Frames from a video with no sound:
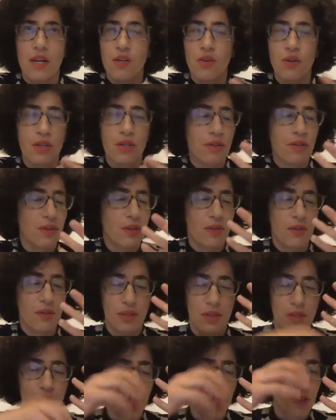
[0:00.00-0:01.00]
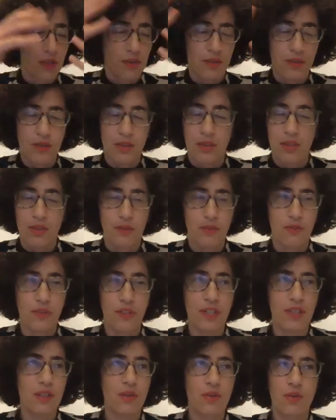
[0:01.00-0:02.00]
you're you're you
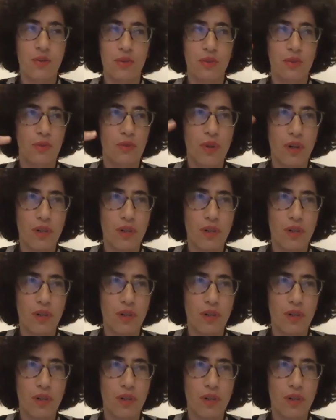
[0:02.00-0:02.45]
feel you you